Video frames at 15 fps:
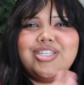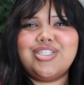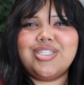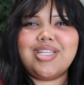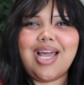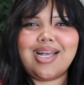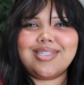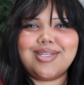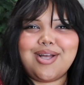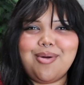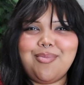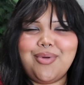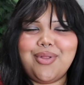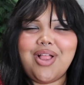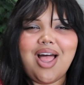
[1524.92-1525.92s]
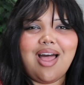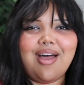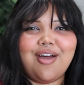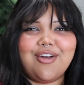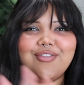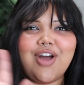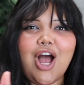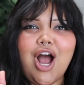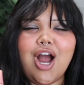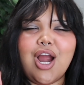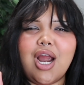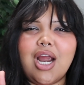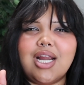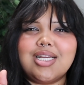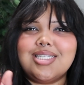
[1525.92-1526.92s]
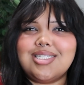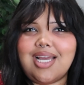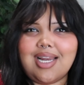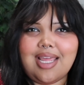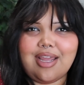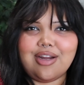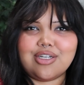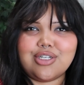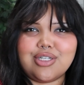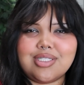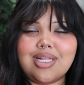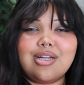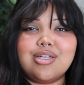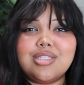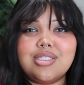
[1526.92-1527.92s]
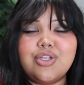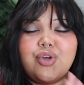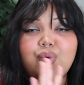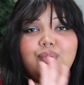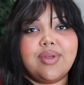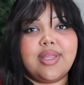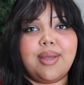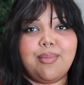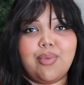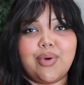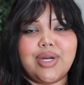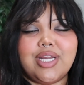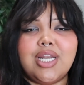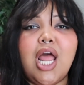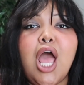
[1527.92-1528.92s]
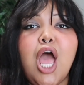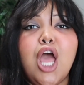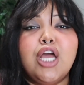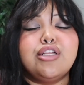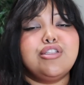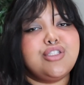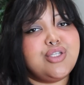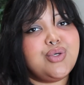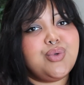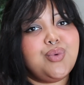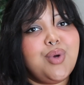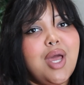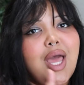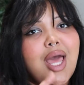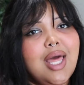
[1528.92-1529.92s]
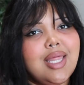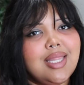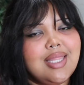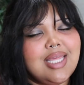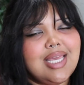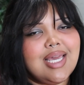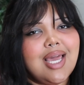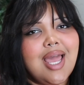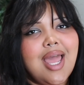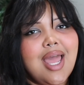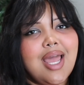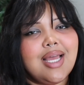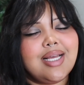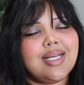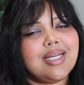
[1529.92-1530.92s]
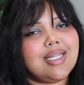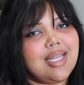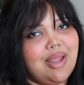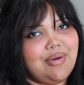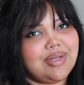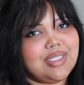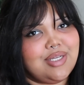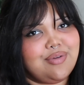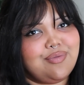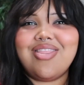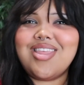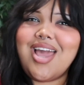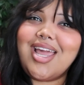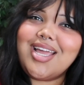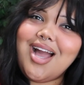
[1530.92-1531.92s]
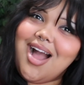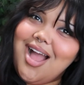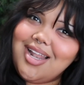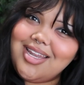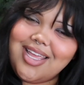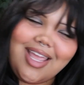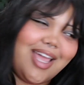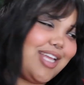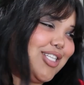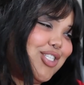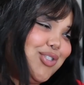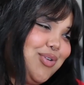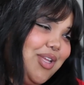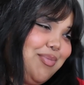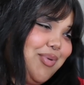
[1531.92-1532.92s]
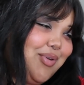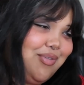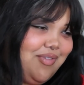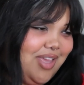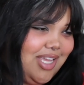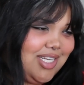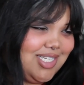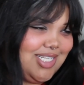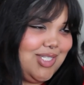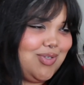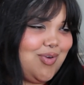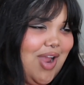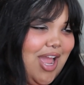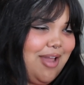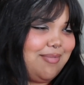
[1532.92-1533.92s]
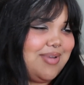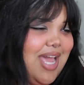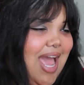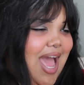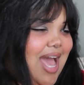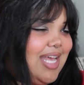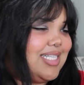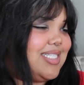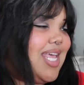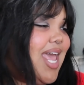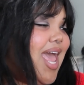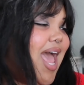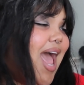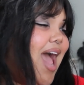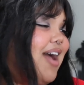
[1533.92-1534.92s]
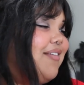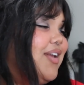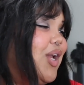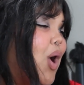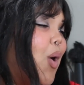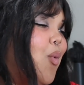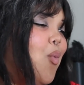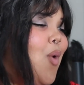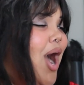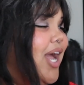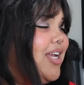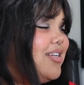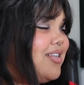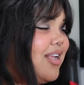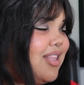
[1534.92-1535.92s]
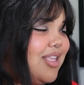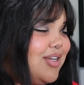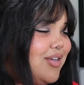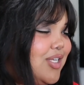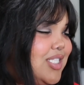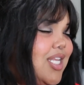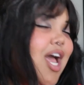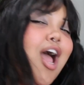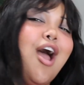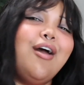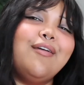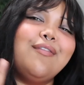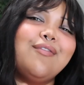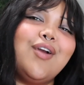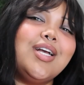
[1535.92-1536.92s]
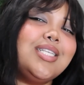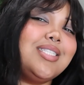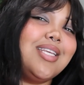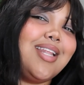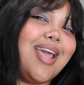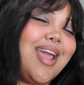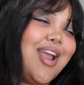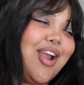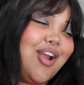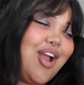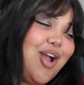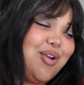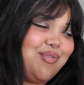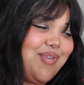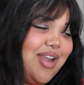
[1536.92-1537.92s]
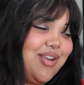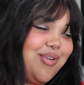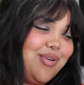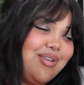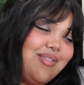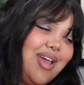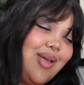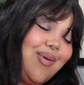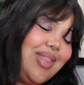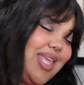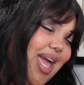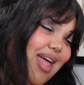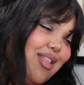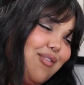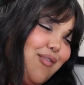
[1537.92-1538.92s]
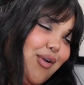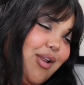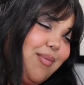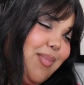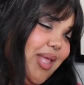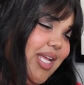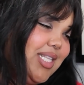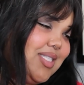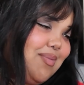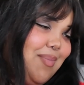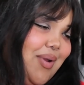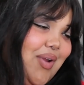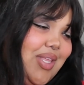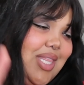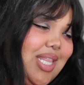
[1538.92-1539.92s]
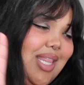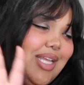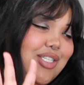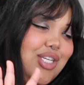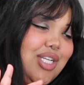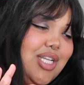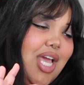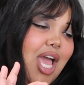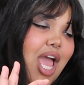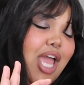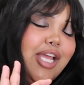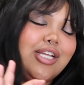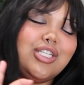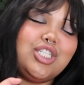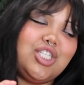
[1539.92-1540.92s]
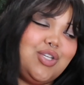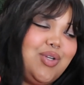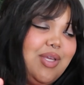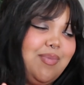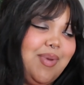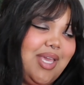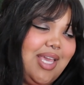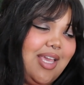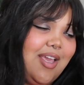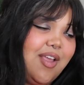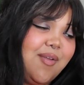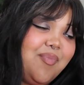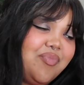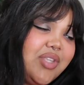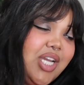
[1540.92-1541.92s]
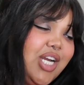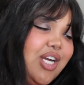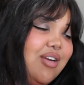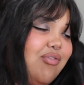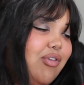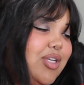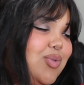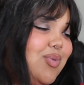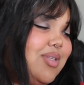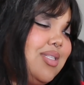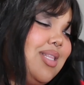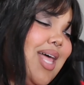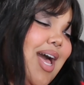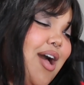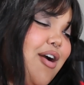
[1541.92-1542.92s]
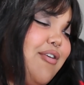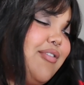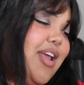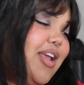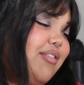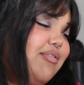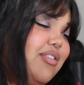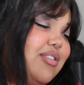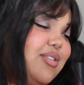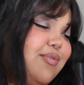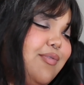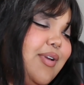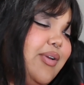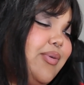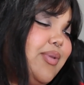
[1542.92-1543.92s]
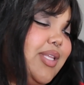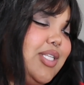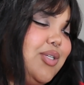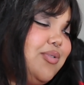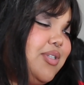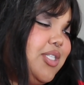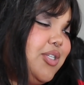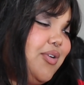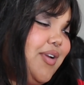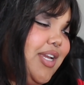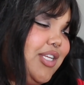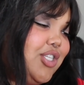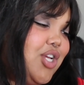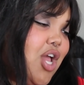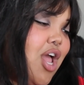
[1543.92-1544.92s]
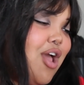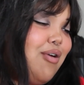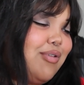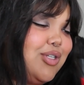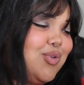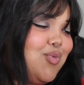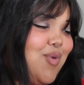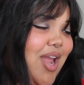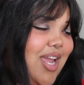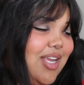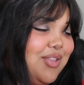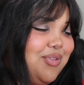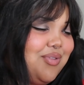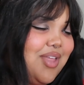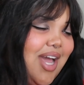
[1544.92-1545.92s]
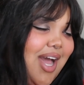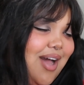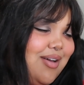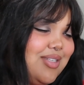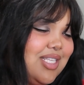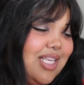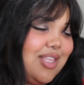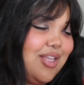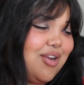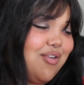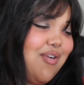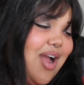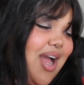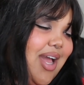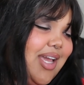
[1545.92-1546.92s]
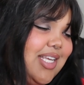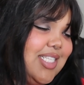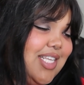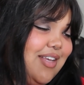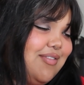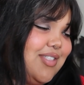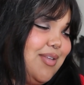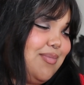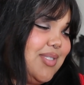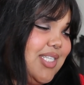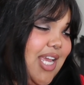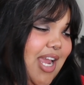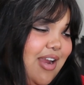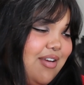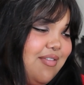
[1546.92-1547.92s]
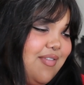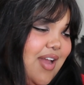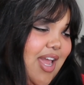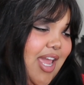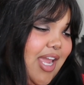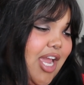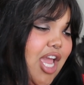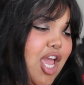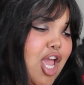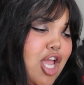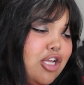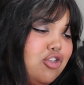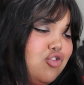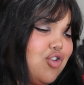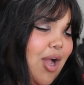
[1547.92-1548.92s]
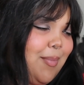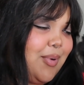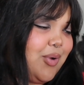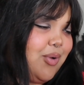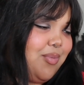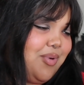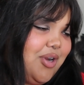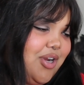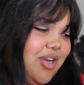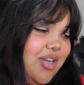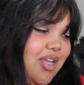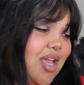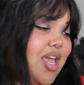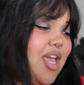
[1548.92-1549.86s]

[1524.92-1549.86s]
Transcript: let's just cast a couple of our side characters that are still really important to the narrative. The iconic Judy Poovey, described as having wild clothes, frosted hair, a red Corvette with California plates bearing the legend Judy P. Her voice was loud and rose frequently to a screech, which rang through the house like the cries of some terrifying tropical bird.